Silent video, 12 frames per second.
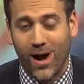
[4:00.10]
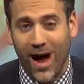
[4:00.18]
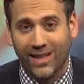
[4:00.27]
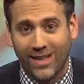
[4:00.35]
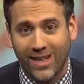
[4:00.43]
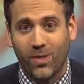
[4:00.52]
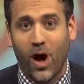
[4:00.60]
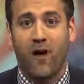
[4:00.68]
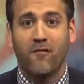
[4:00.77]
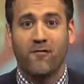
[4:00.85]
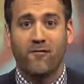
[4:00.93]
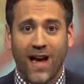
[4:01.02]
19th.
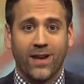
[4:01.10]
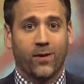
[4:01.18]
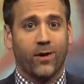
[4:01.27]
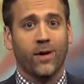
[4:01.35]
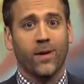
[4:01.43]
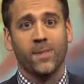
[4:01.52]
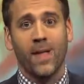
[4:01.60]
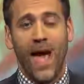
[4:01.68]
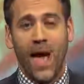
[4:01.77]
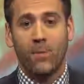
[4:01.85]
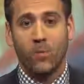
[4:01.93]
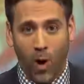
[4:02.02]

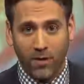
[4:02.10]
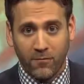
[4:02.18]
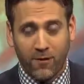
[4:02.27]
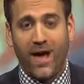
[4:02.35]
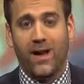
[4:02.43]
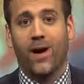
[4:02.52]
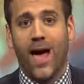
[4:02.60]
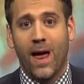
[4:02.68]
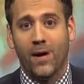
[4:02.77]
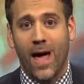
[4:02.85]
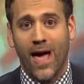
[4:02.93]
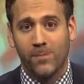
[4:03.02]
One fighter
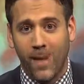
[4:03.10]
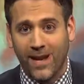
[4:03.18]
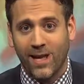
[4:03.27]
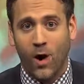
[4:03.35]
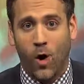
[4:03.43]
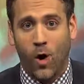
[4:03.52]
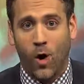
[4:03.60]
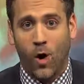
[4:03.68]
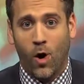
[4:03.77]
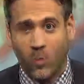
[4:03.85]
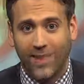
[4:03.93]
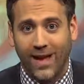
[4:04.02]
had as many home
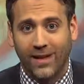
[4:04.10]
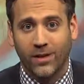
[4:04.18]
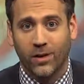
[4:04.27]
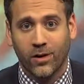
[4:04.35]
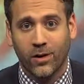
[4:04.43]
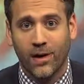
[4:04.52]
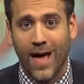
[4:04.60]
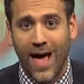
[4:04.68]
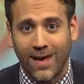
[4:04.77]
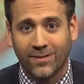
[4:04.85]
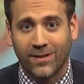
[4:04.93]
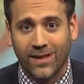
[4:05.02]
wins that year
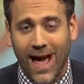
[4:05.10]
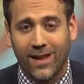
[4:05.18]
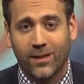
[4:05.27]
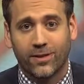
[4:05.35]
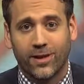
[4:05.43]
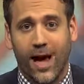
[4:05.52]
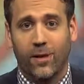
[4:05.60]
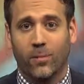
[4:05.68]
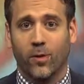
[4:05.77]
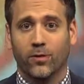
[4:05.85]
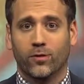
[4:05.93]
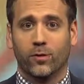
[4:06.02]
as the Dallas
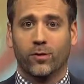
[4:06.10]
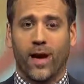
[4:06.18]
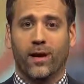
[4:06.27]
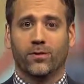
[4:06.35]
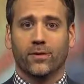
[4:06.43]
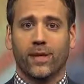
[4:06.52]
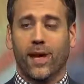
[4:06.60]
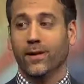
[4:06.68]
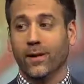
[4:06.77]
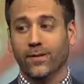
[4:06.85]
Cowboys, 2010.